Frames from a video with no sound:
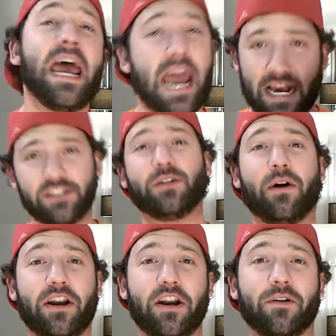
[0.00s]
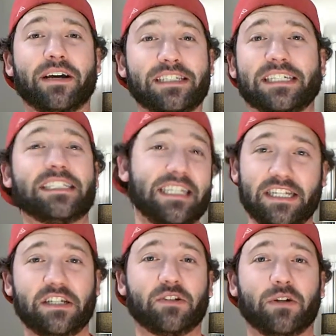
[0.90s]
as you already know, because it's in the
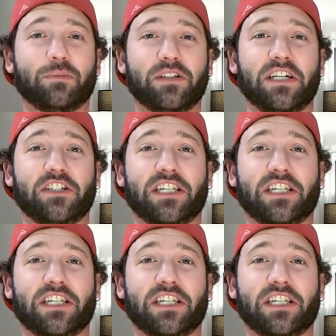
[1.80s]
description that